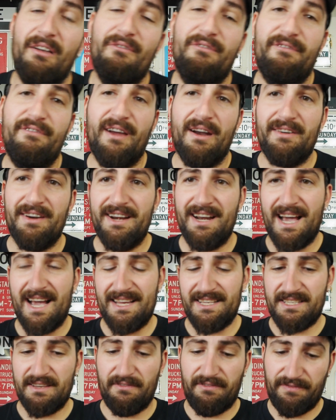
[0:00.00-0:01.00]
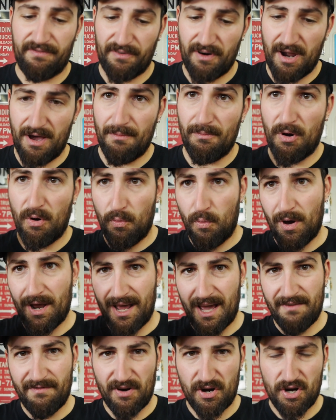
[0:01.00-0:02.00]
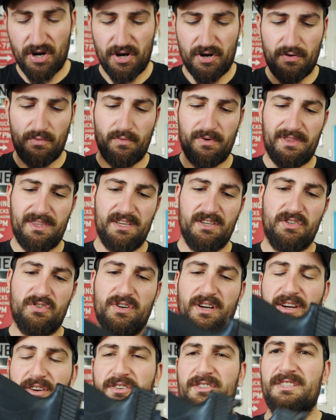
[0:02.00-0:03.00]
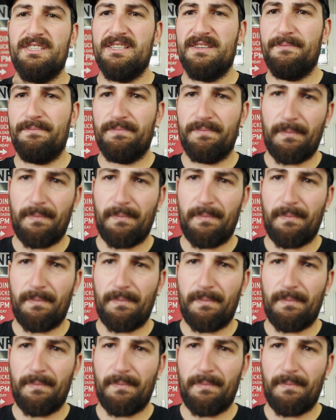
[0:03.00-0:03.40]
very nice from what I've heard with these triggers.